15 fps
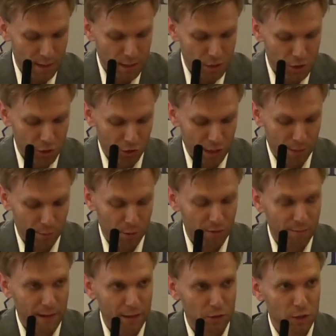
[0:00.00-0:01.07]
sheer number
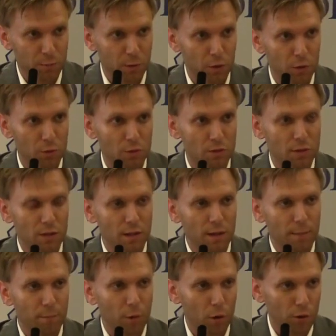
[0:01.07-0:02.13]
of pages produced
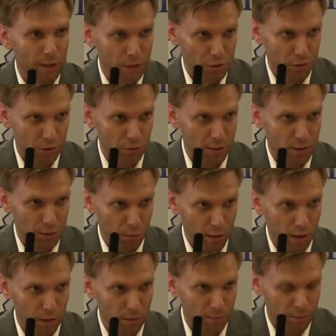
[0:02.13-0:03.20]
per issue as
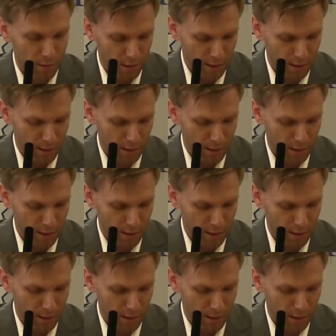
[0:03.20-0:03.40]
well.